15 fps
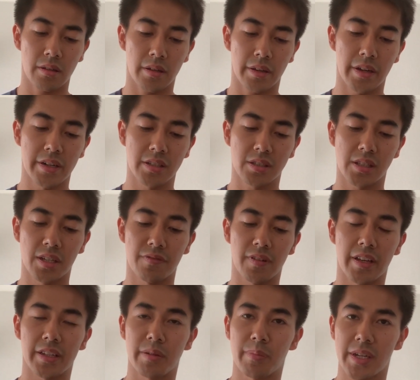getting stuff
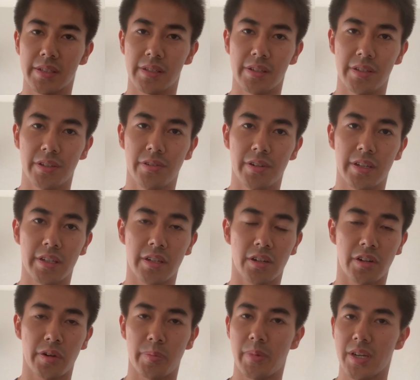like a master degree
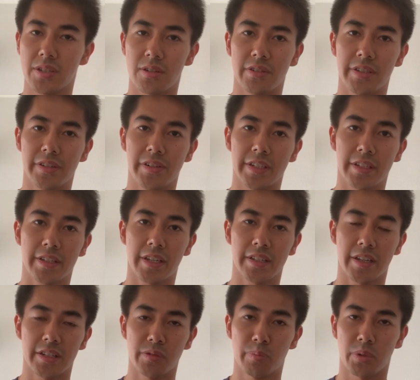or a bachelor degree can
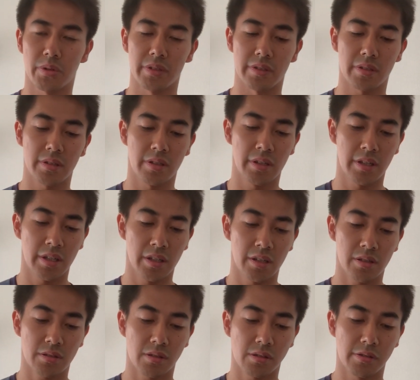get you points.
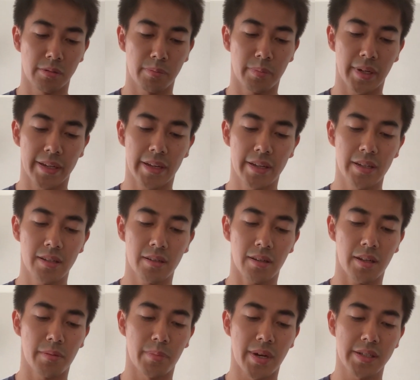So by getting
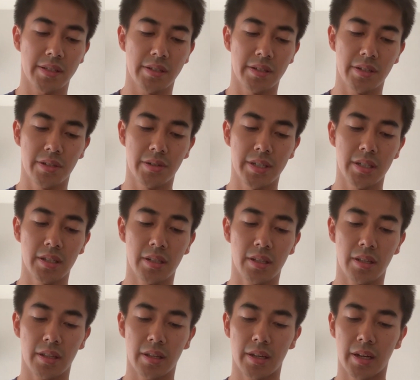a master degree,
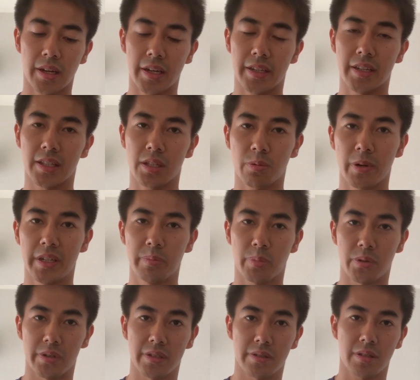I get 20
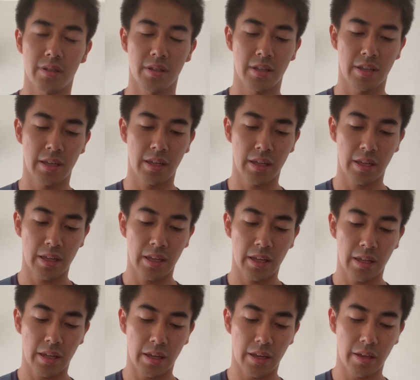points.
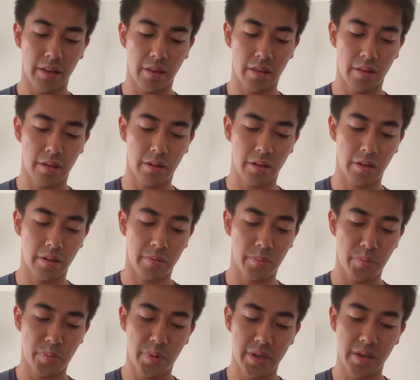And
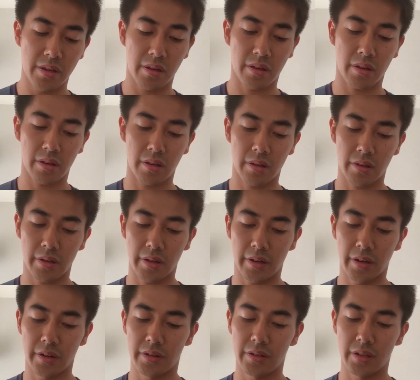being
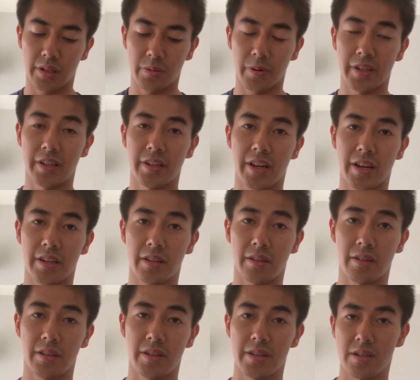under 29
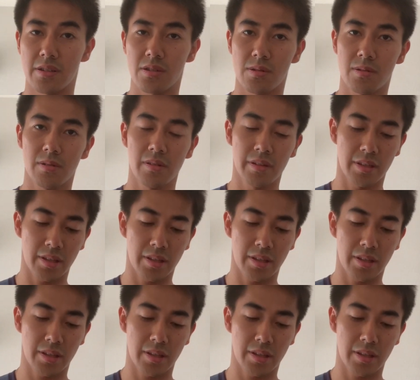years old